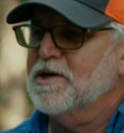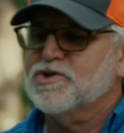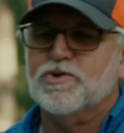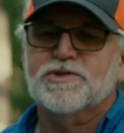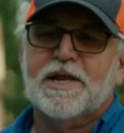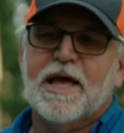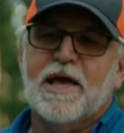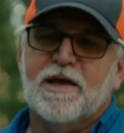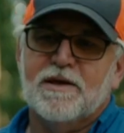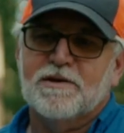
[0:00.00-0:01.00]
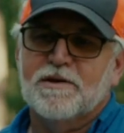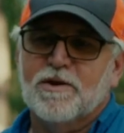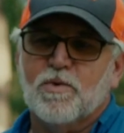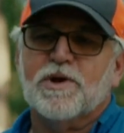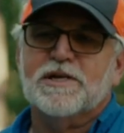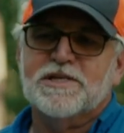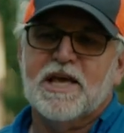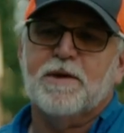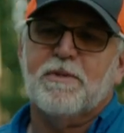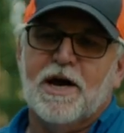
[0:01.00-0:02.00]
So today, we're going to
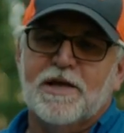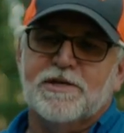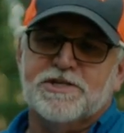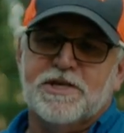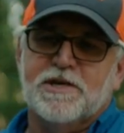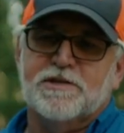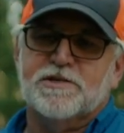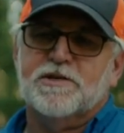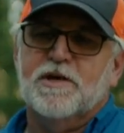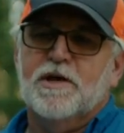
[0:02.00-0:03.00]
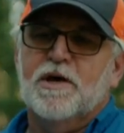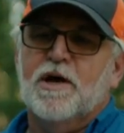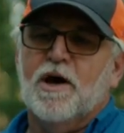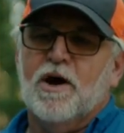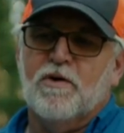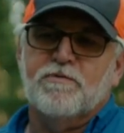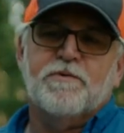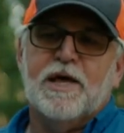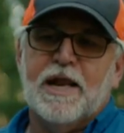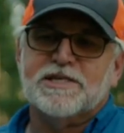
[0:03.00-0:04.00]
take you behind the scenes of
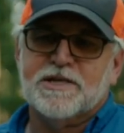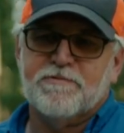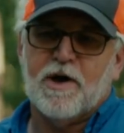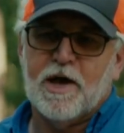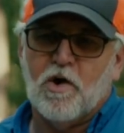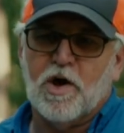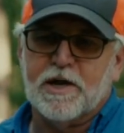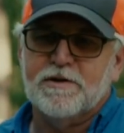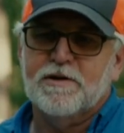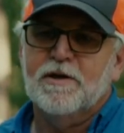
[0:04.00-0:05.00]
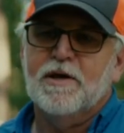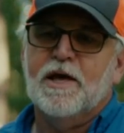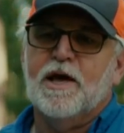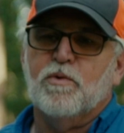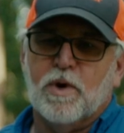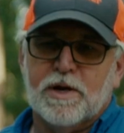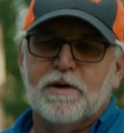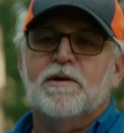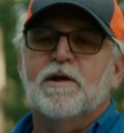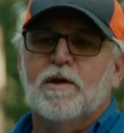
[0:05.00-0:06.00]
an SFI audit and what
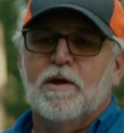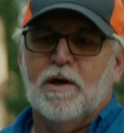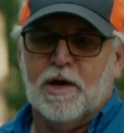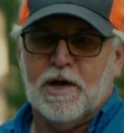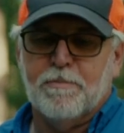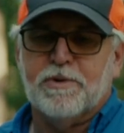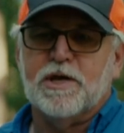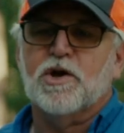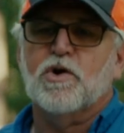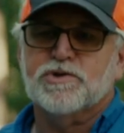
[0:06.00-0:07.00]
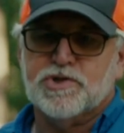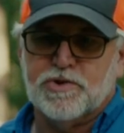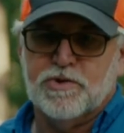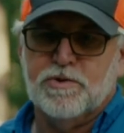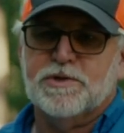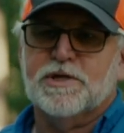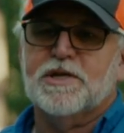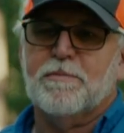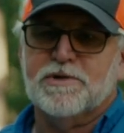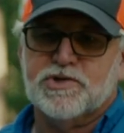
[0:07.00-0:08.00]
a company goes through to
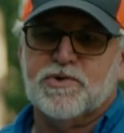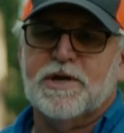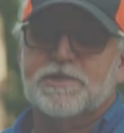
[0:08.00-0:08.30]
demonstrate